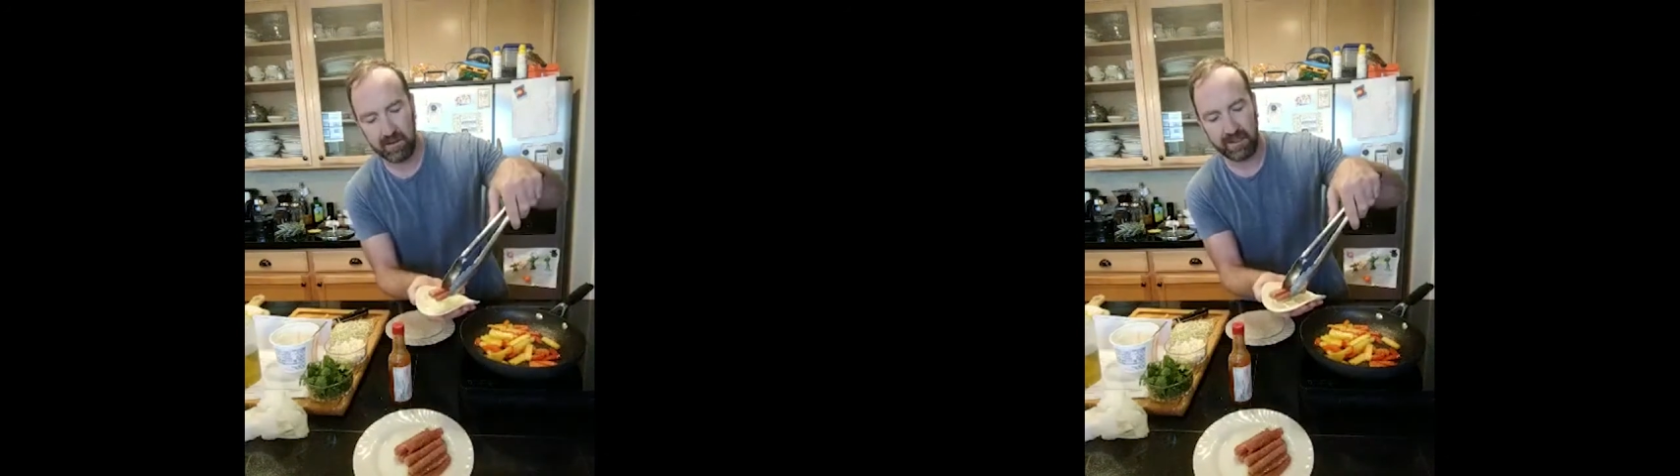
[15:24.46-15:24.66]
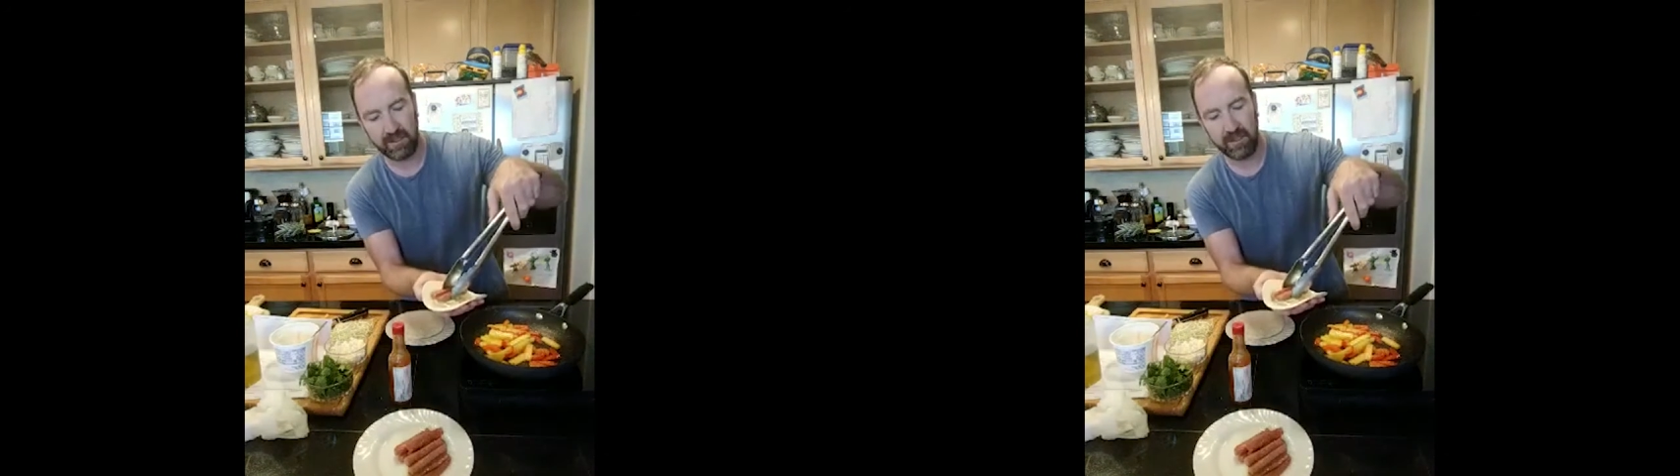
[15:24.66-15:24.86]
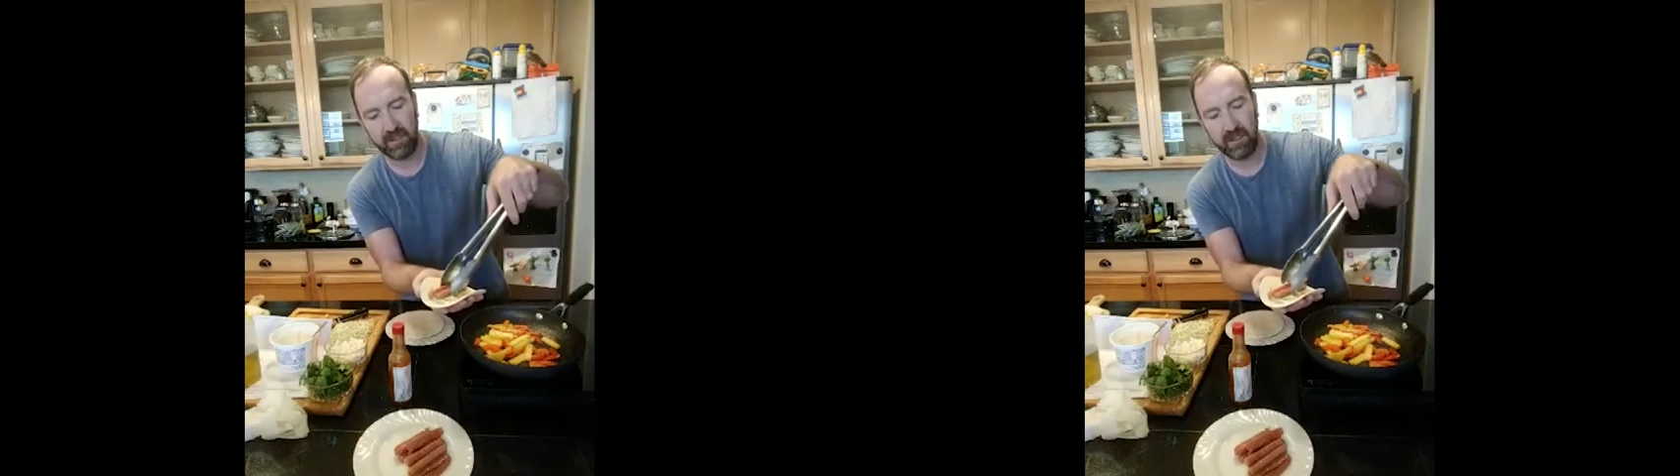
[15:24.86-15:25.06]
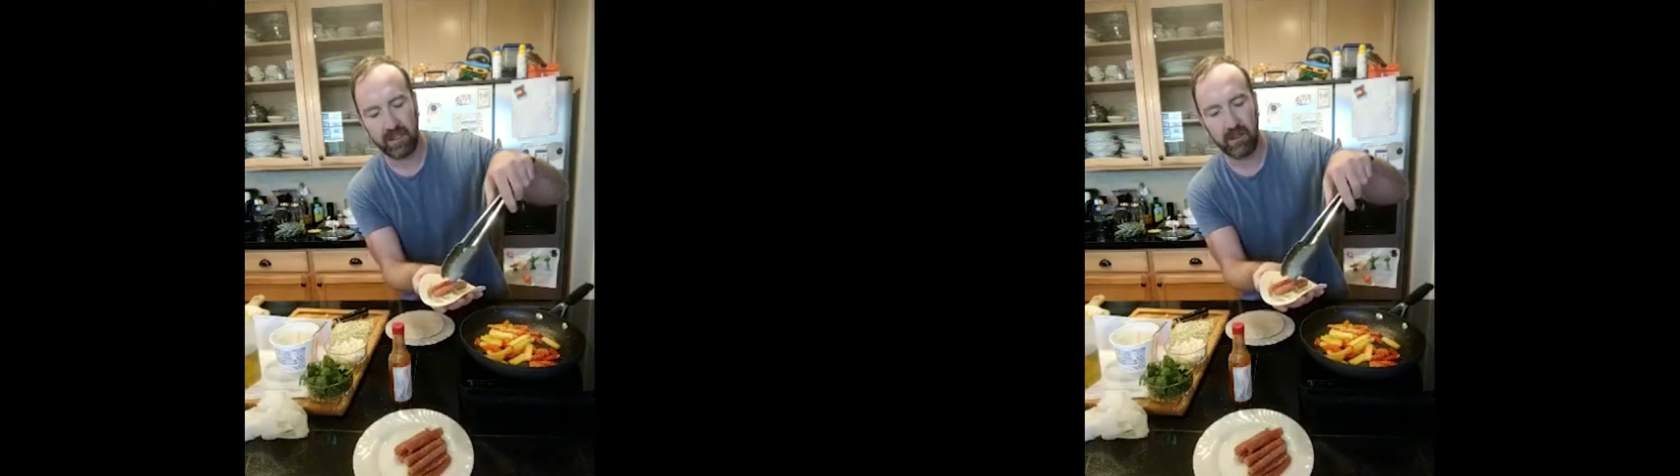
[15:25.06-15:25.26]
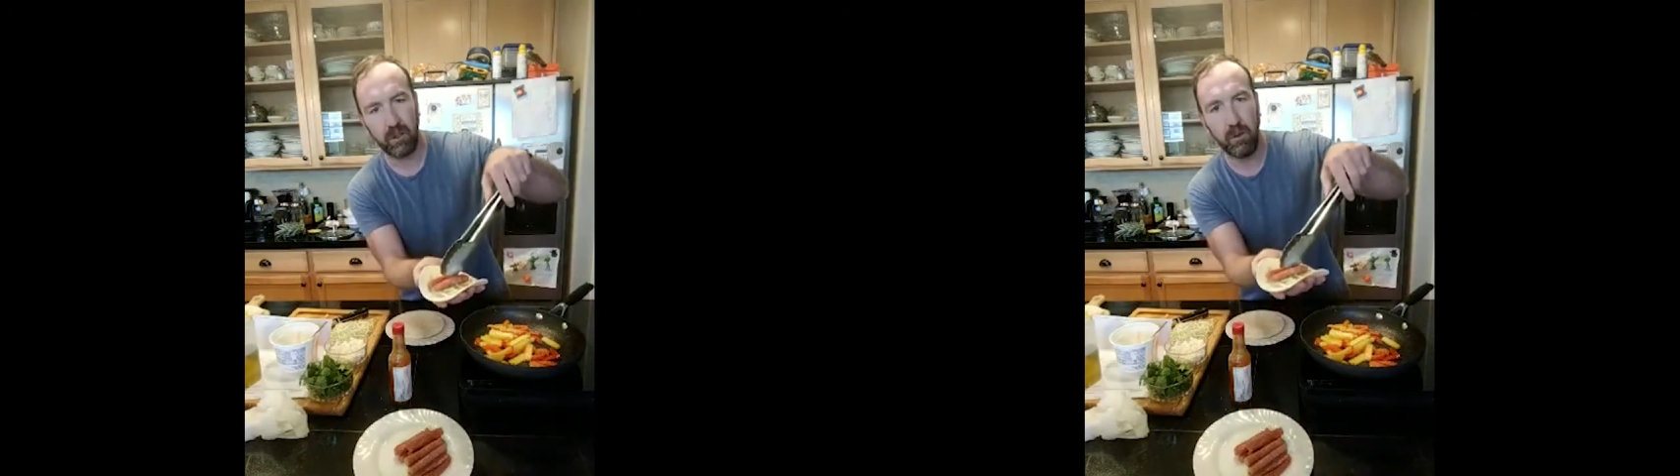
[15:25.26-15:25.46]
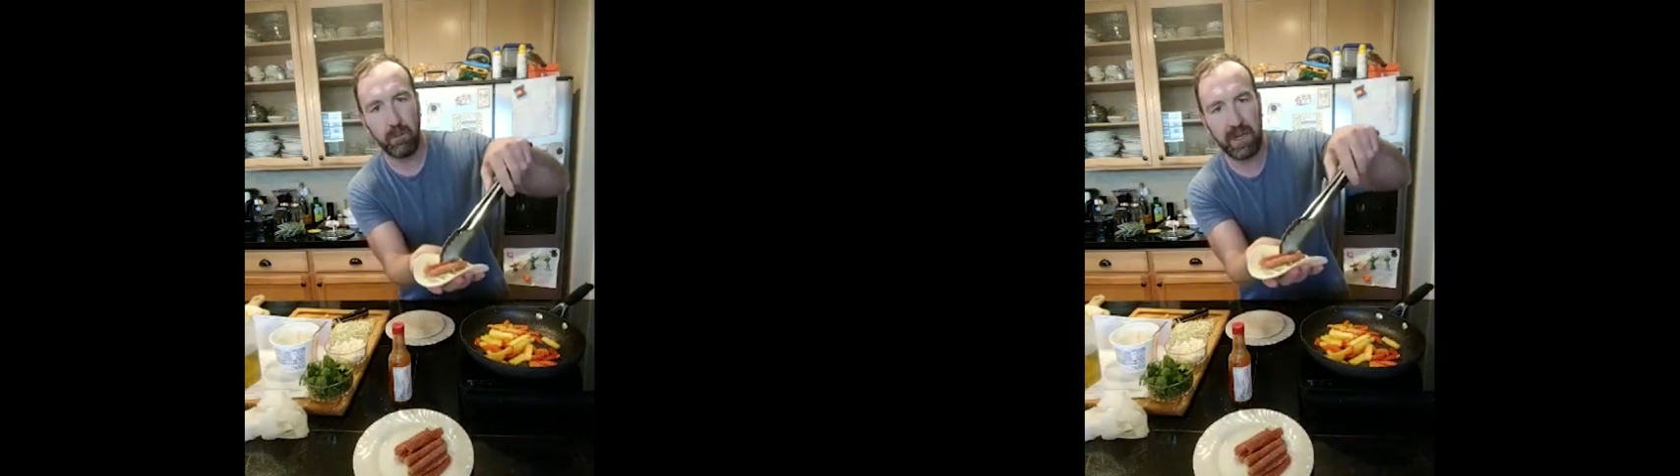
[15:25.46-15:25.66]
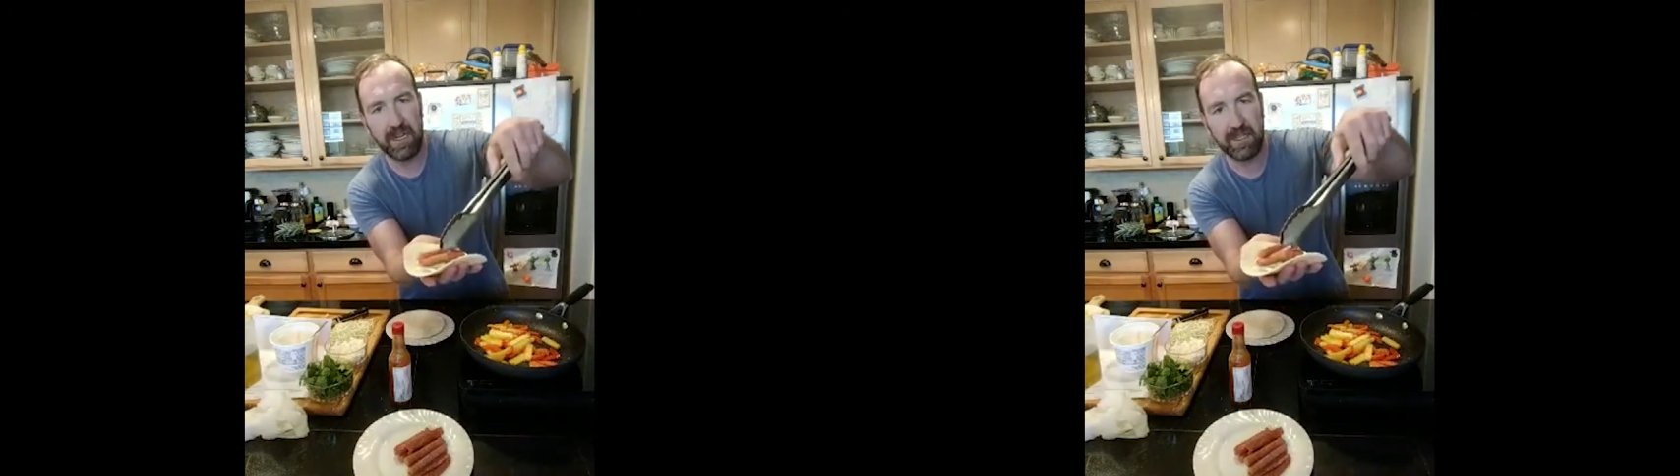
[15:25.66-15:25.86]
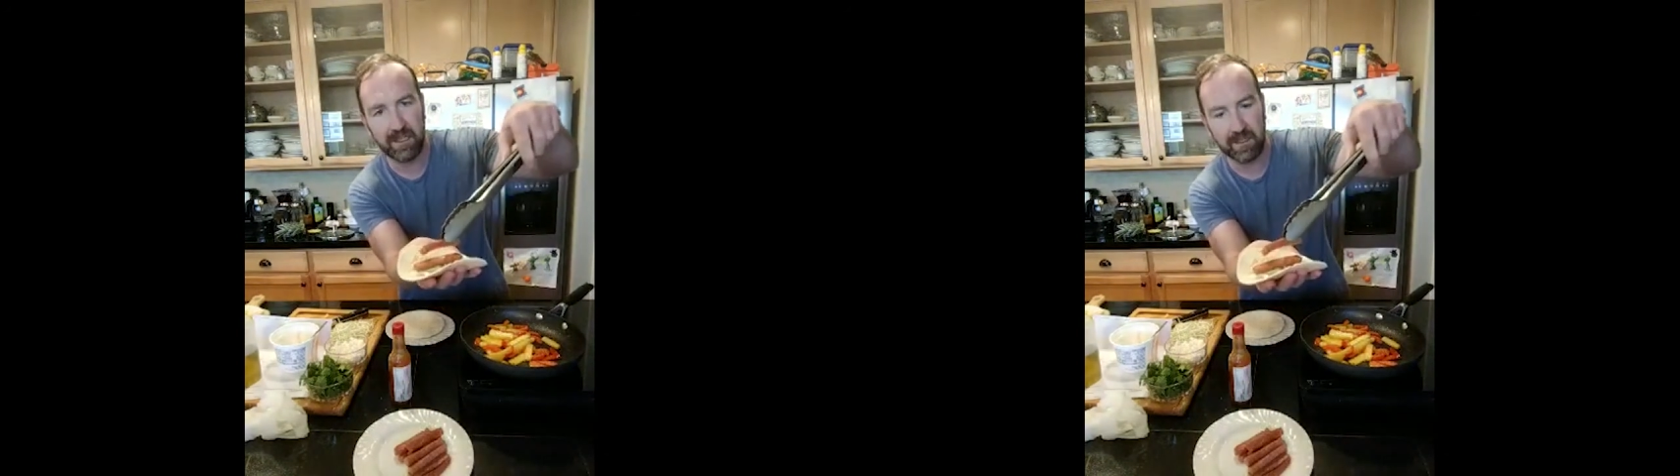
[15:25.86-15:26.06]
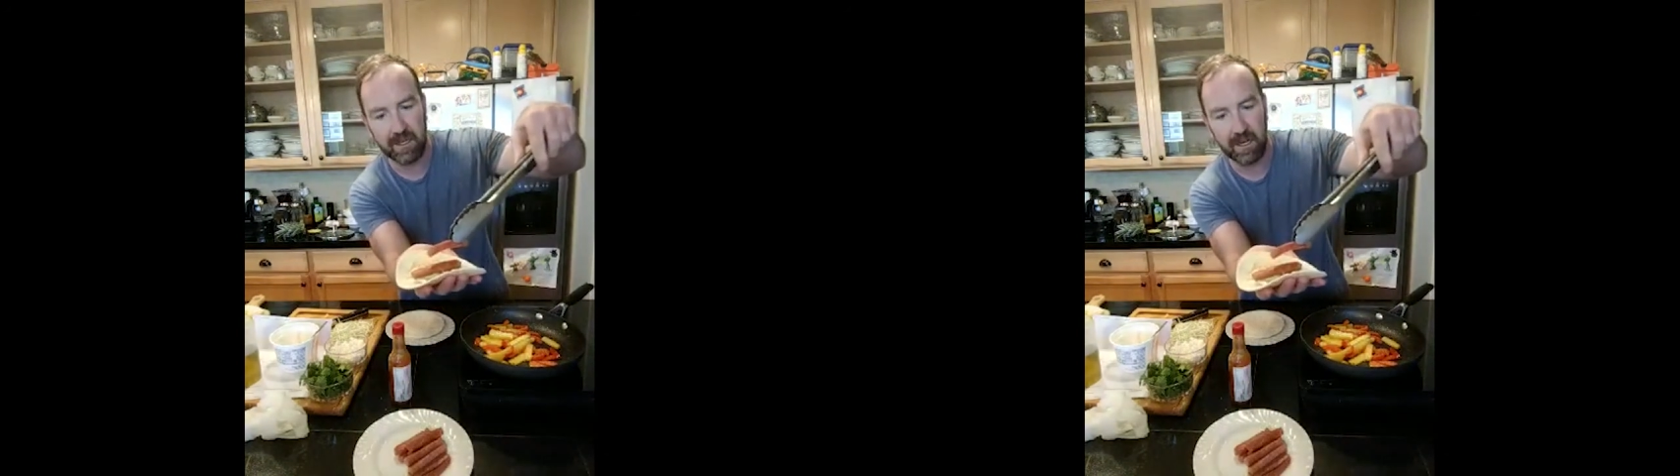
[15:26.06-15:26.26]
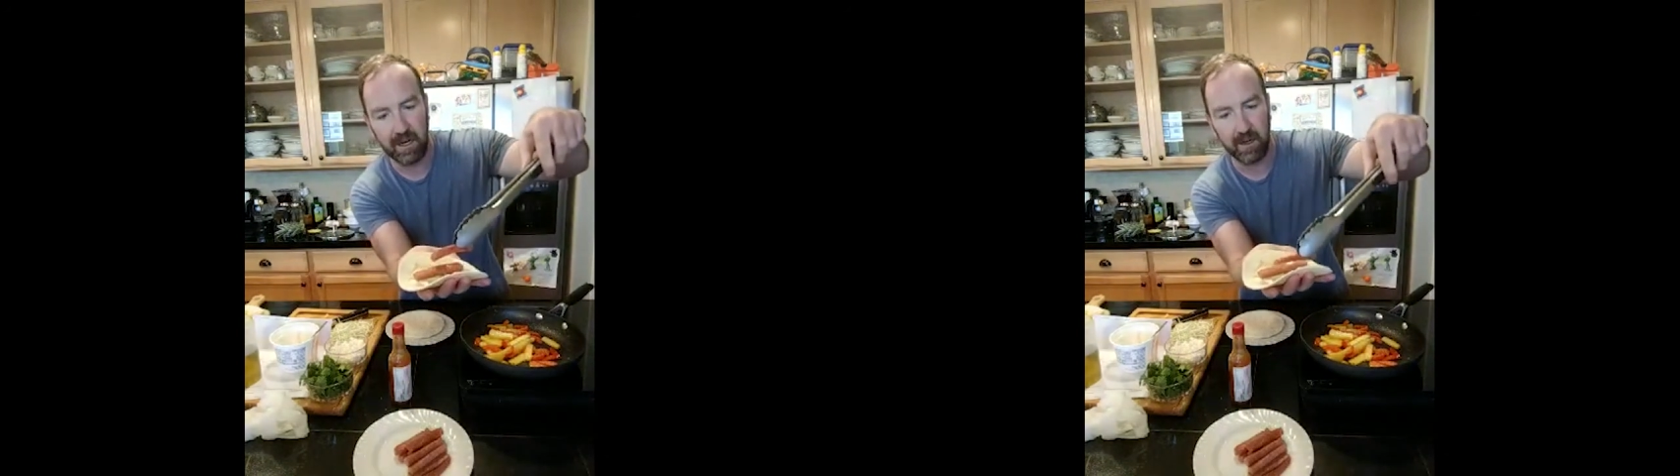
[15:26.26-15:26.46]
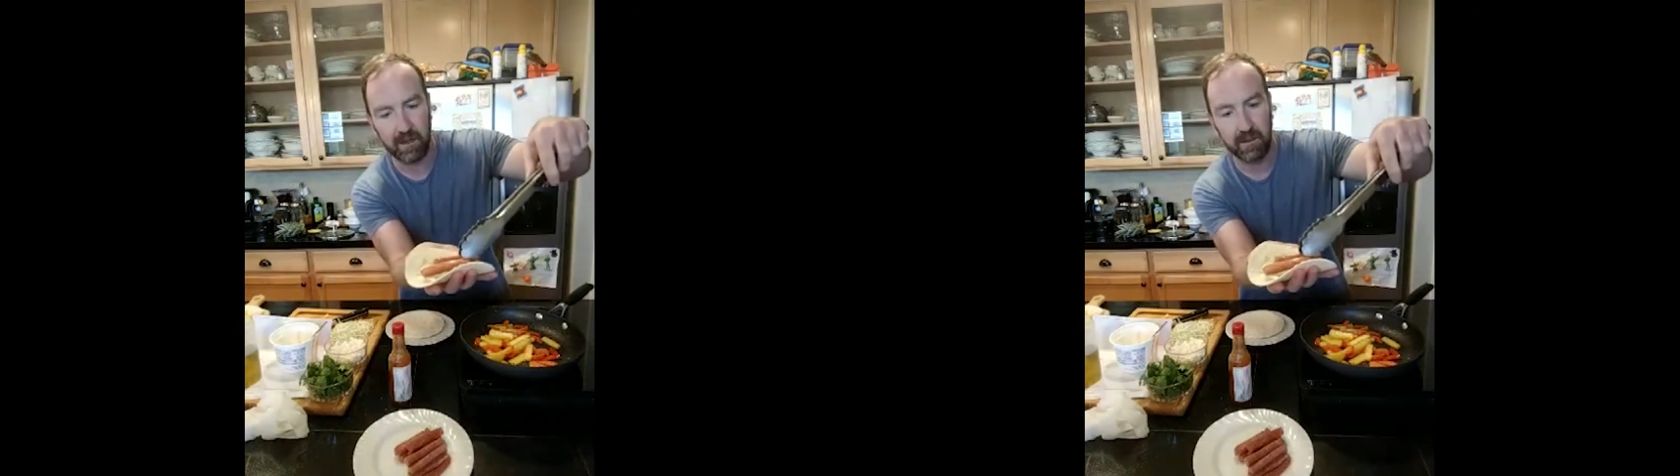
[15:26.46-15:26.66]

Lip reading: just 2 pieces there.